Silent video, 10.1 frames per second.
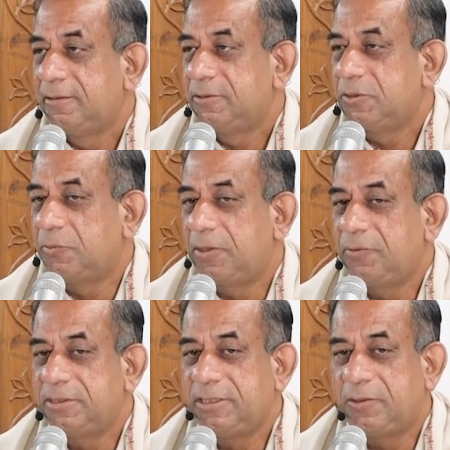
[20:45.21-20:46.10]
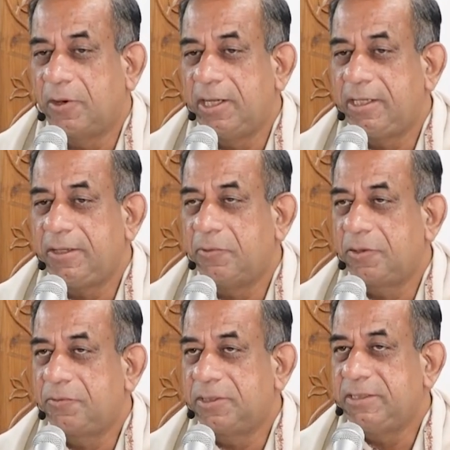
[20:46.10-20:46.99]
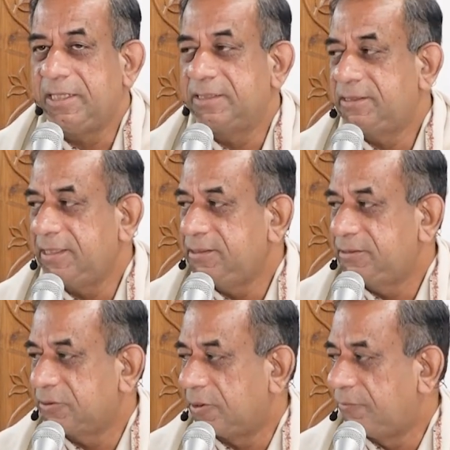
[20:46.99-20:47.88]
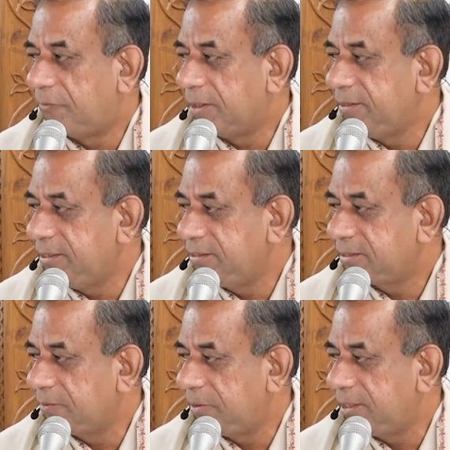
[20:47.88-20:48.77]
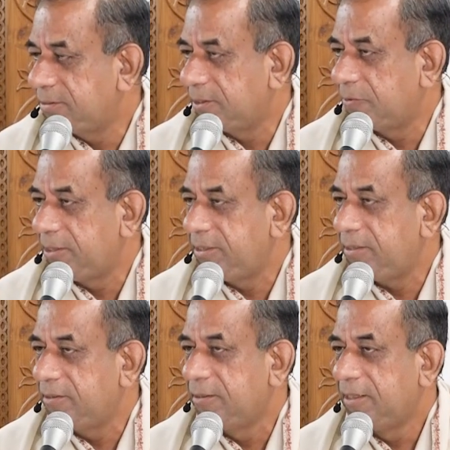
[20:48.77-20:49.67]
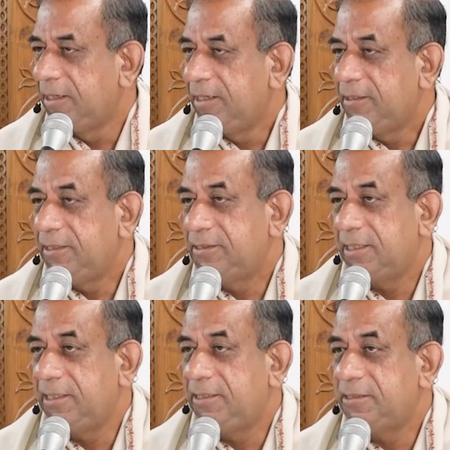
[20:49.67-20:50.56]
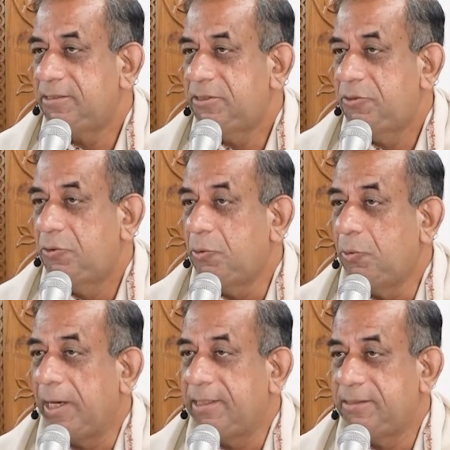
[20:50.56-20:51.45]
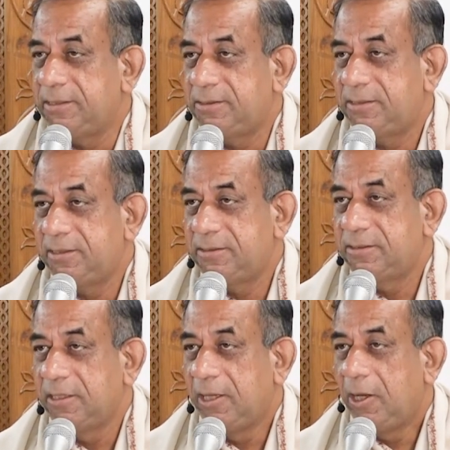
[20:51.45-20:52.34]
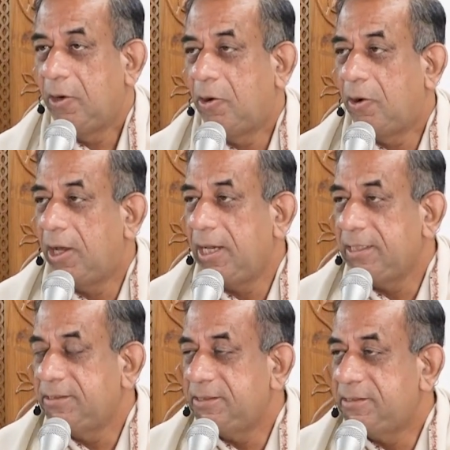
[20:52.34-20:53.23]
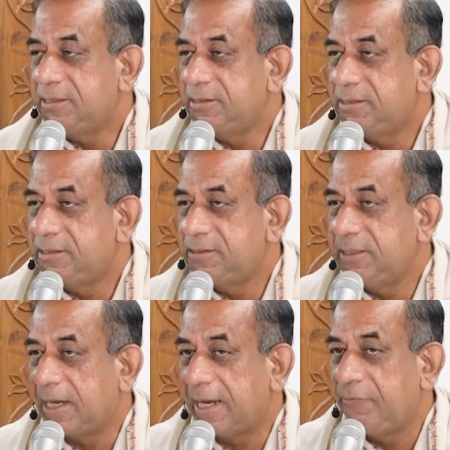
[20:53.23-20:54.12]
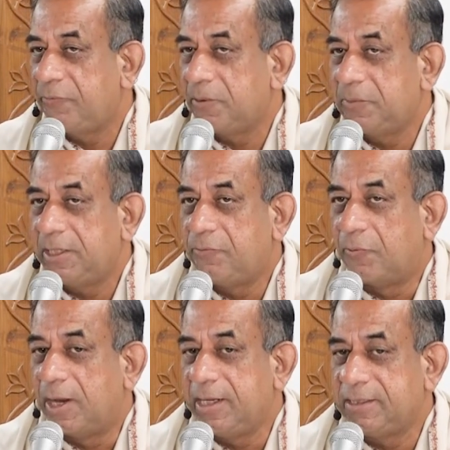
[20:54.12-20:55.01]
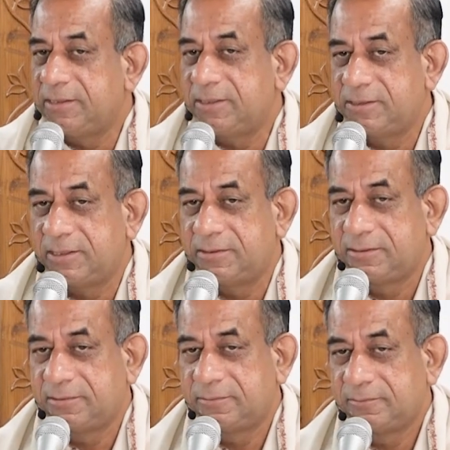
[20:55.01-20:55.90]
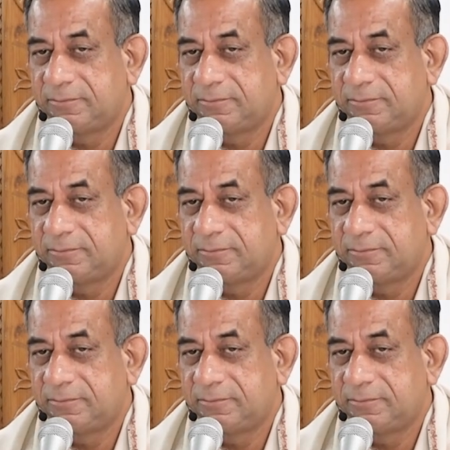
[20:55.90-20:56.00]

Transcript: So what was the quality? What was the essence of what they discovered as the origin? They said it is true existence. All existences derive from that one existence.